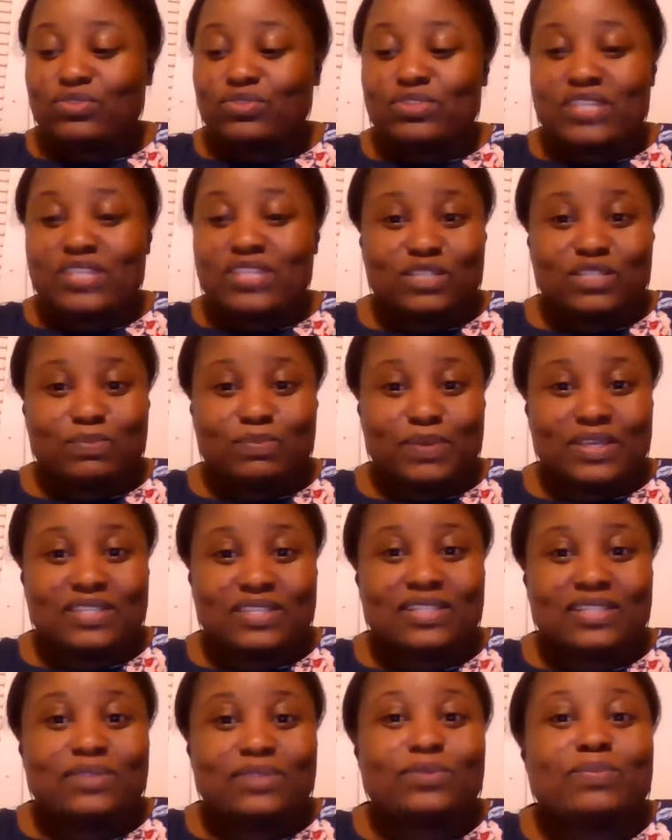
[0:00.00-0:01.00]
to touch
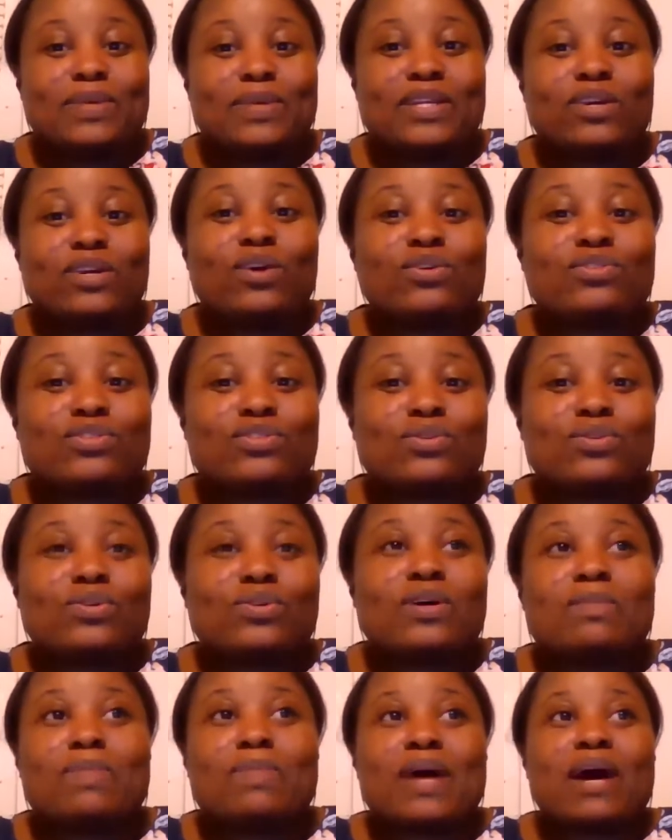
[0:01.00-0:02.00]
base a little bit also
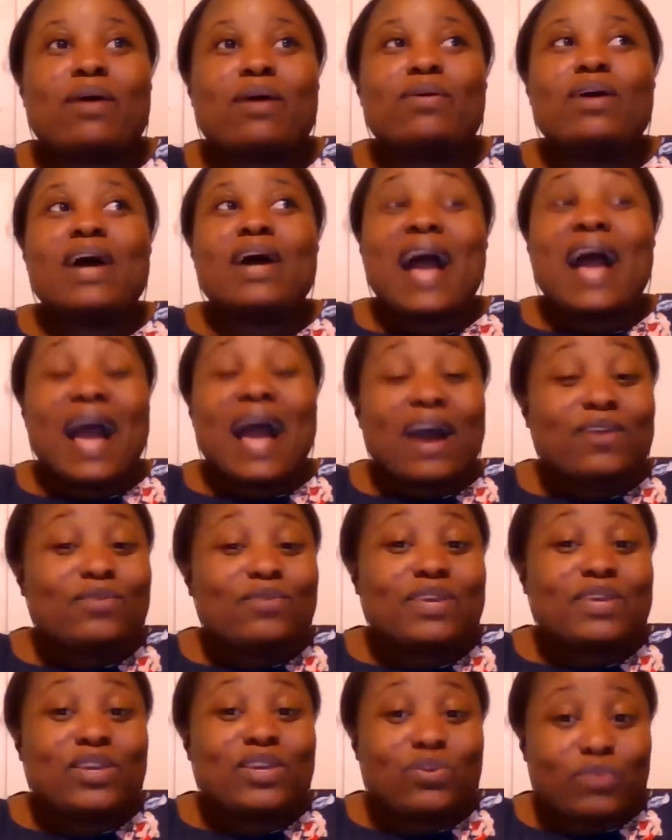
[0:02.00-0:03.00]
about how to
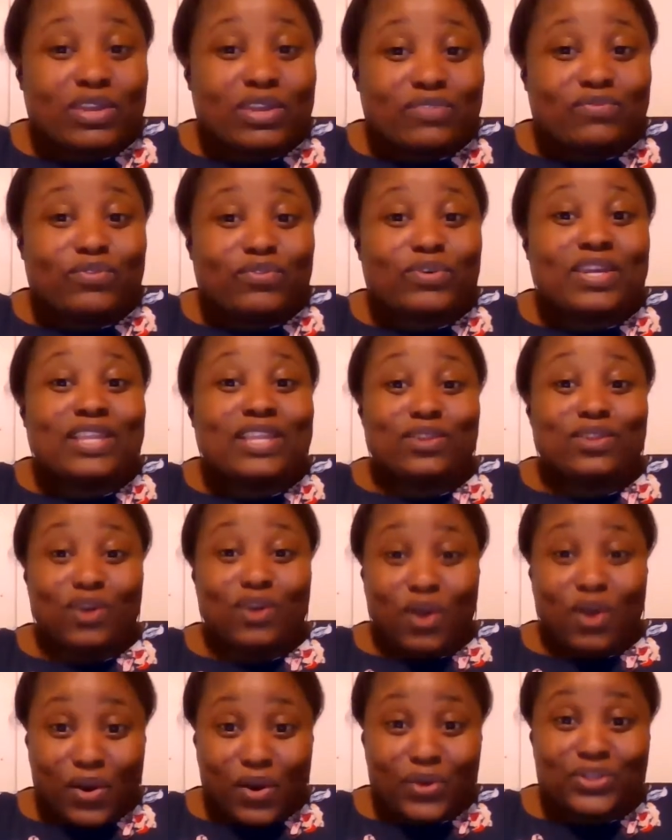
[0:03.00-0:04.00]
be grateful in the
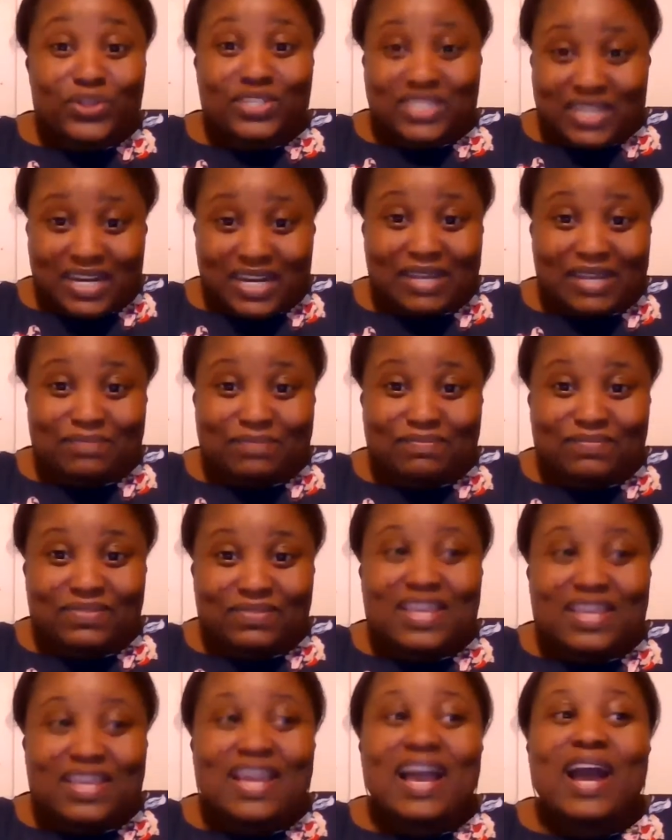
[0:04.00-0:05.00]
hard time,
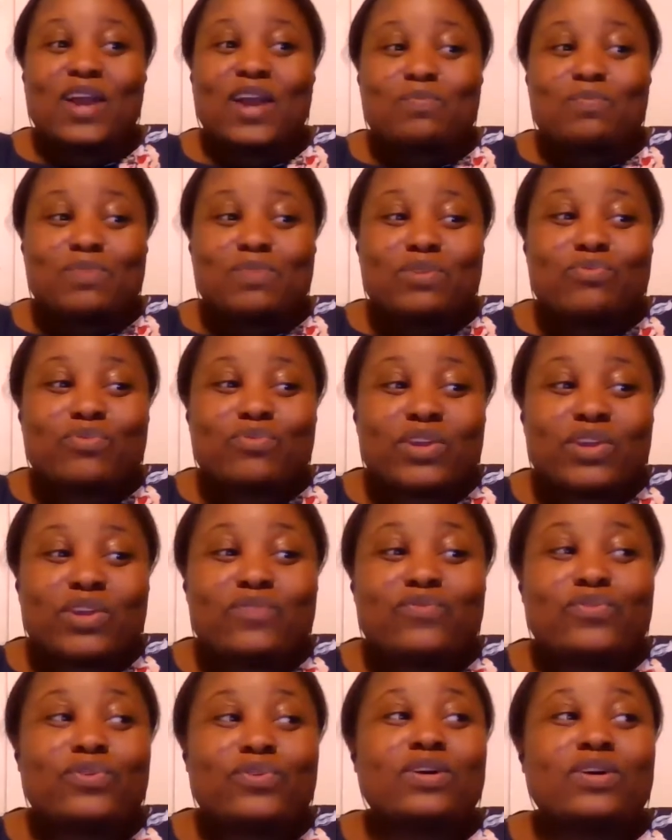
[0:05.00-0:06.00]
how to be
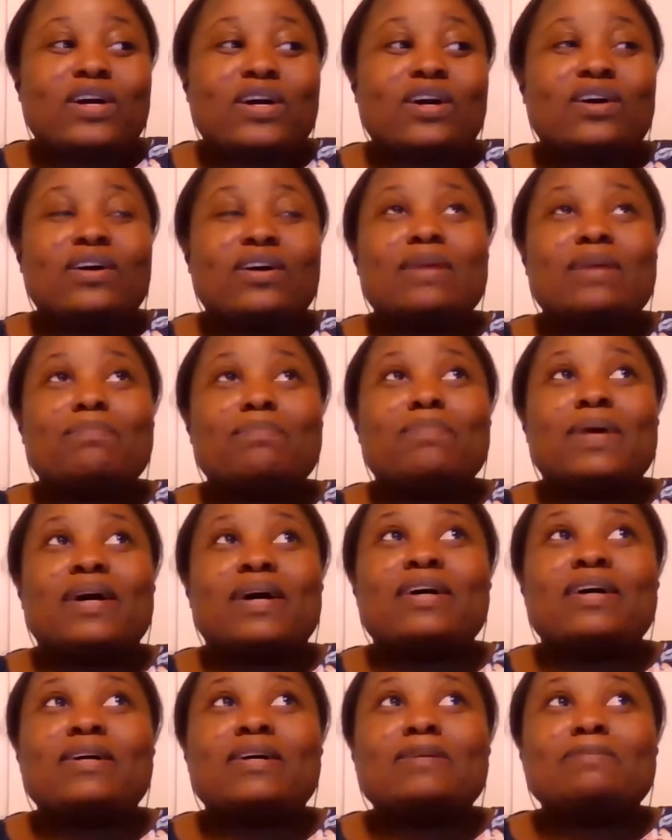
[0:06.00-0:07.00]
grateful
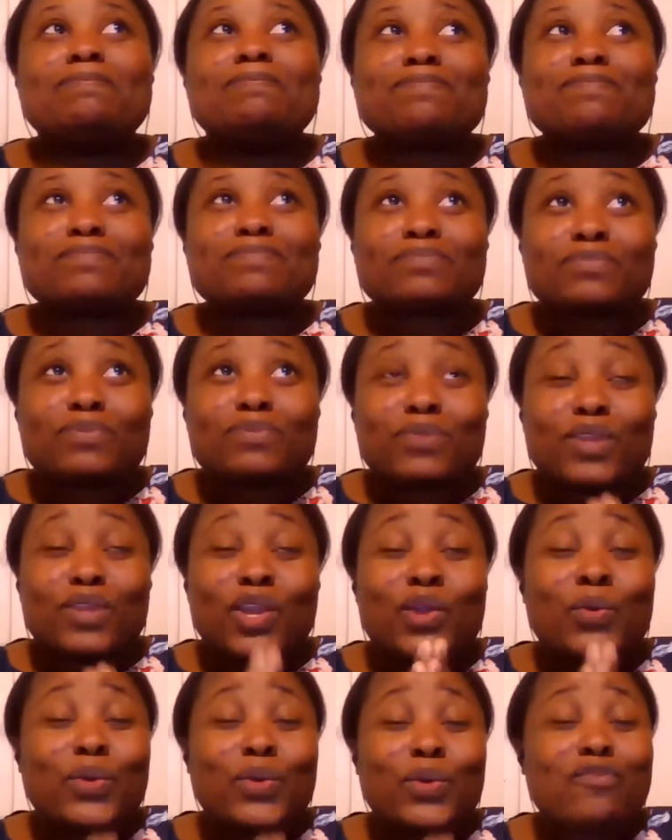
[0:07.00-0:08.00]

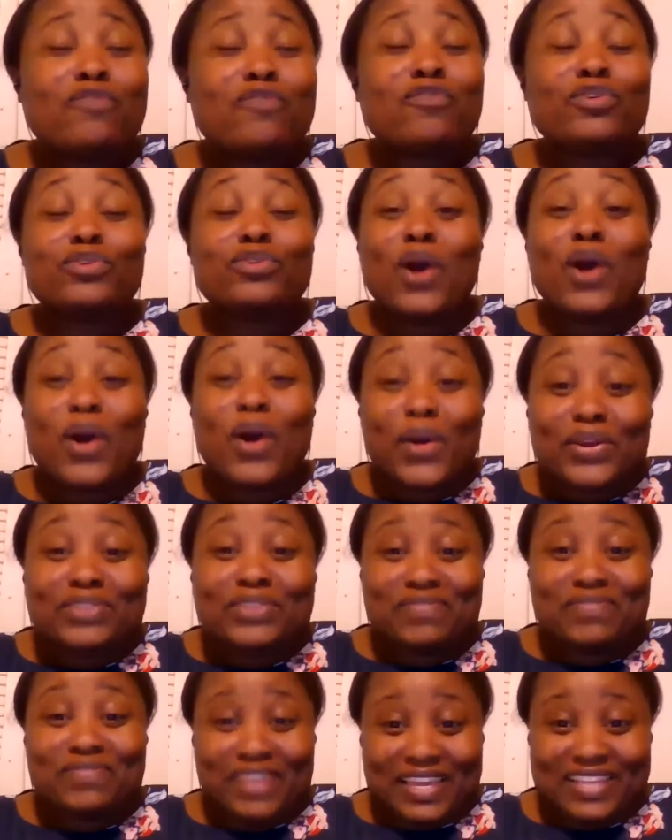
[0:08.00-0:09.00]
for the hard
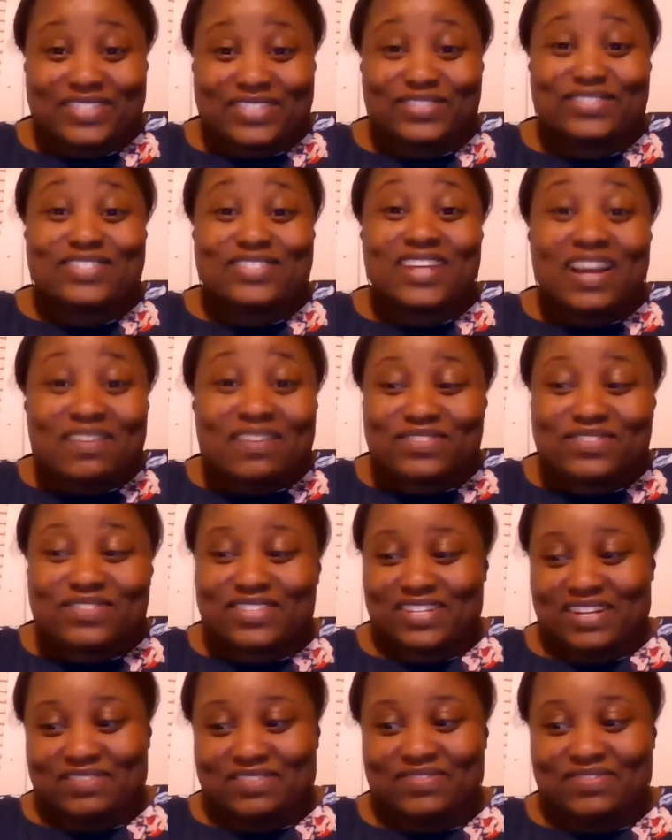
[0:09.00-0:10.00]
things, the tough stuff.